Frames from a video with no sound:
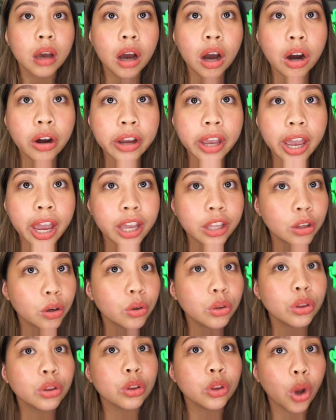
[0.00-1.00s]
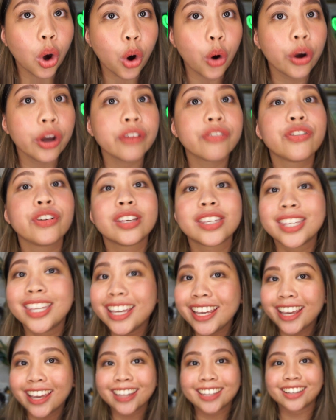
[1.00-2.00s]
Okay, I don't know if you
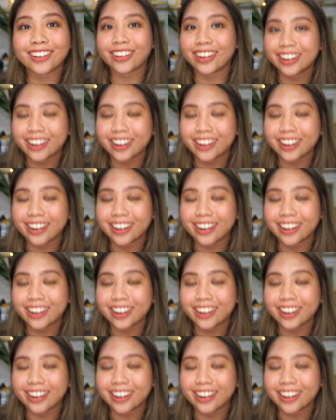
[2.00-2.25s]
see it or